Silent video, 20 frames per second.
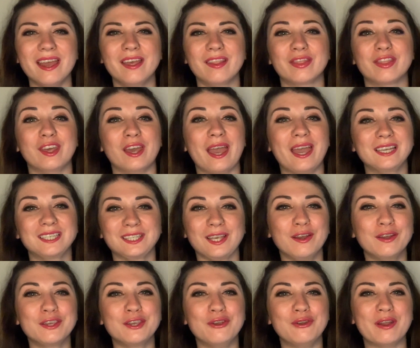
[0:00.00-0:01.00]
the
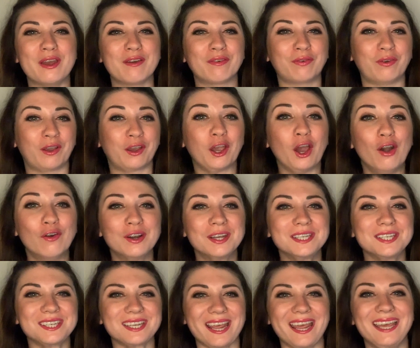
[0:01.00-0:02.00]
SI unit for
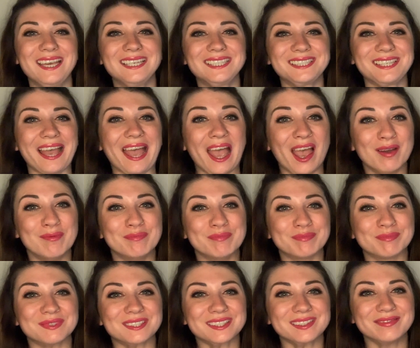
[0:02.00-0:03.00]
current is
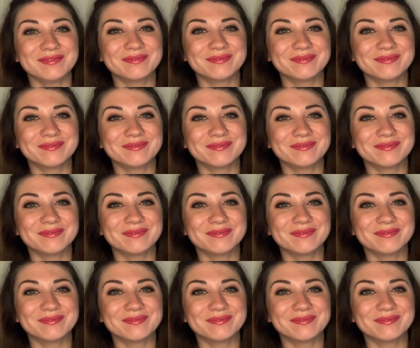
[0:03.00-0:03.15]
amps.